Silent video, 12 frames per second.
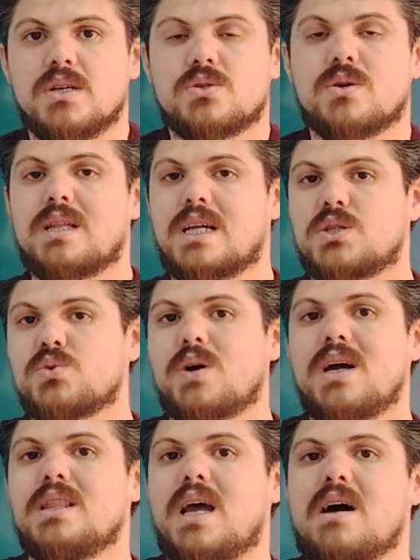So that is
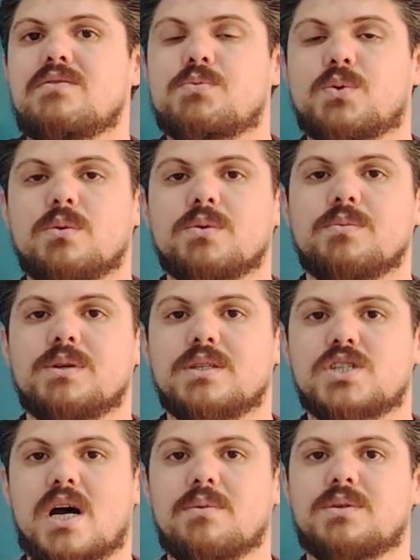why they have a problem
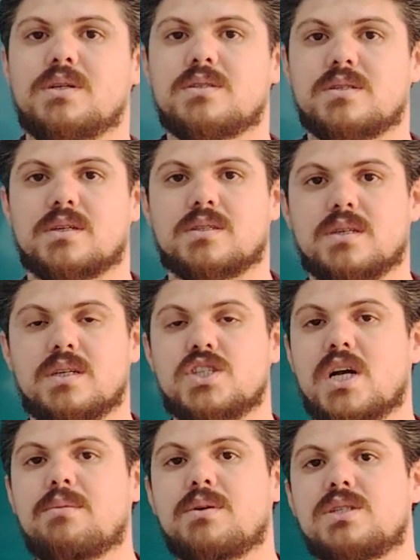in chapter 6. In
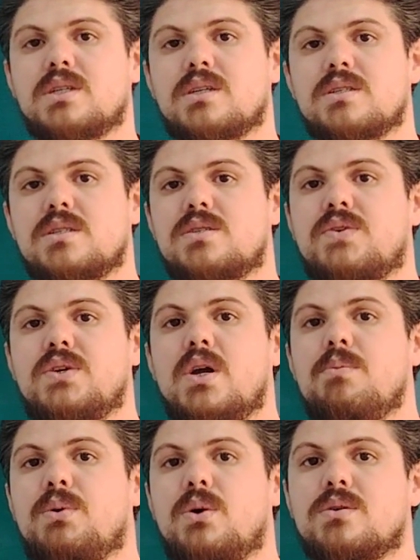chapter 6, it's
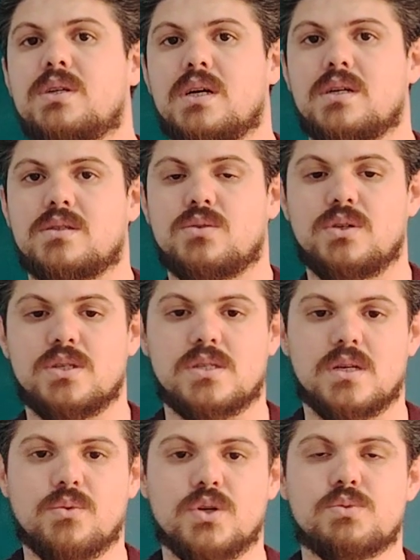very important to
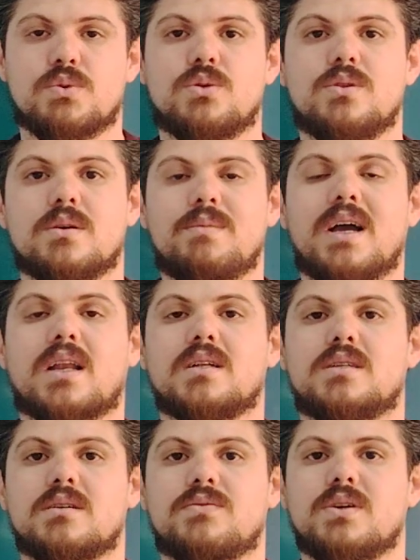distinguish between the
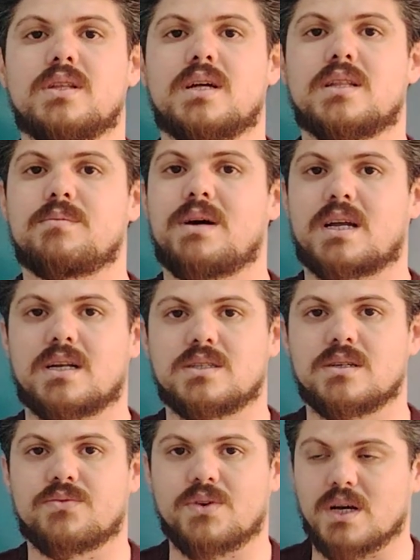magnetic field and the
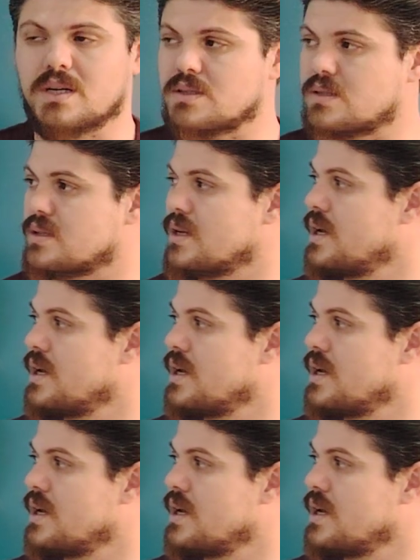magnetic flux.